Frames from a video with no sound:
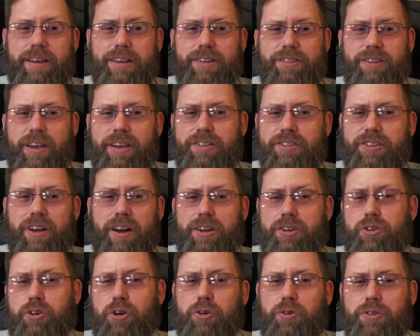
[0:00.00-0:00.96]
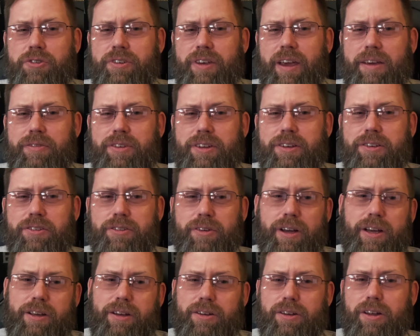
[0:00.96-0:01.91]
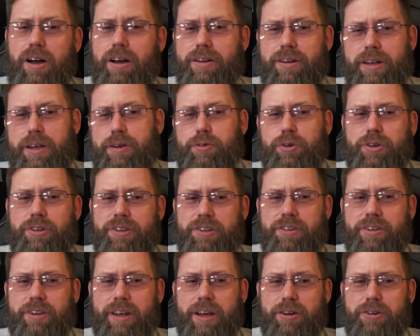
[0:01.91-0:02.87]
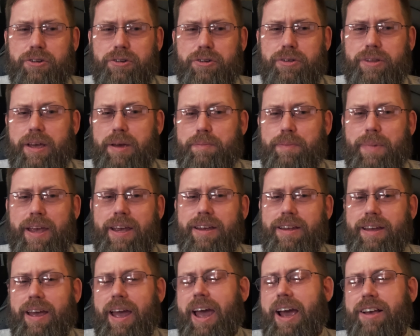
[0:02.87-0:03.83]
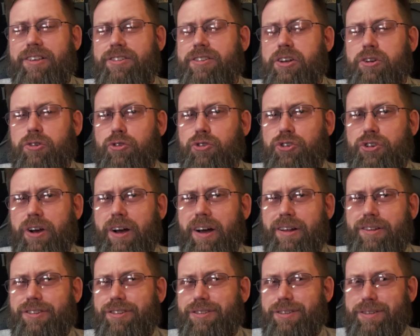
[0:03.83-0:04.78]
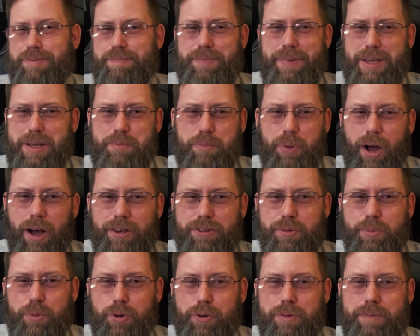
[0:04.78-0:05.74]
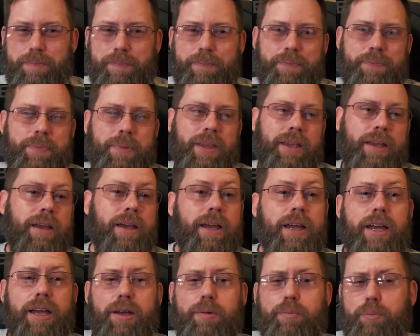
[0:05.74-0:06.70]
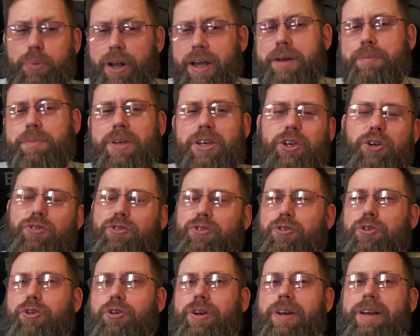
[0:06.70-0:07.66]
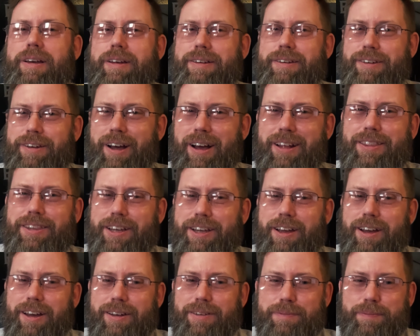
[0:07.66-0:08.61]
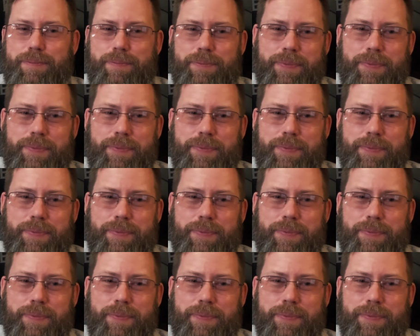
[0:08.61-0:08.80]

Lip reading: They say it's got internal safeties like a lock lever and disconnector that make accidental shots impossible. Blame the user, not the gun.